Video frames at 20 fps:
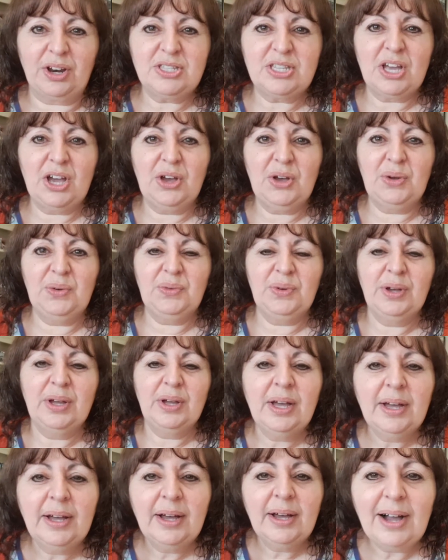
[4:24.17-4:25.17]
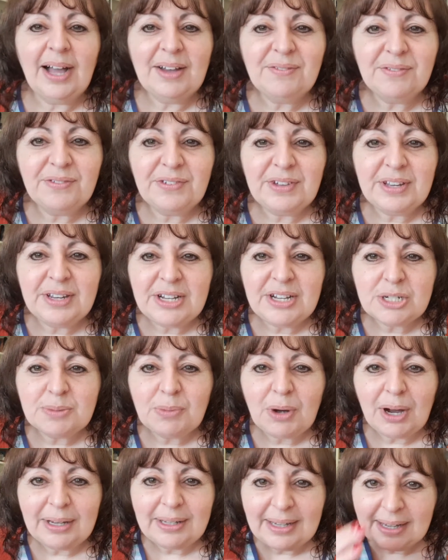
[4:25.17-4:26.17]
So I haven't finished
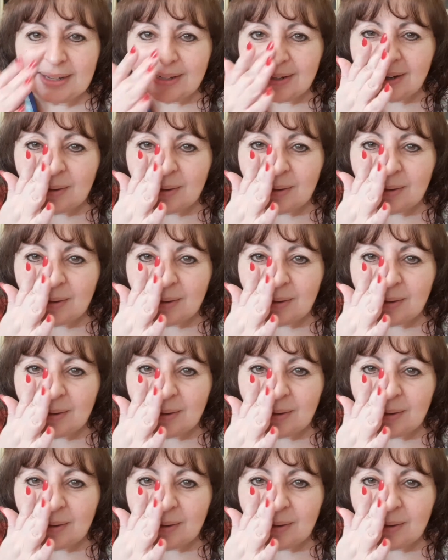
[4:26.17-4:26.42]
mine yet.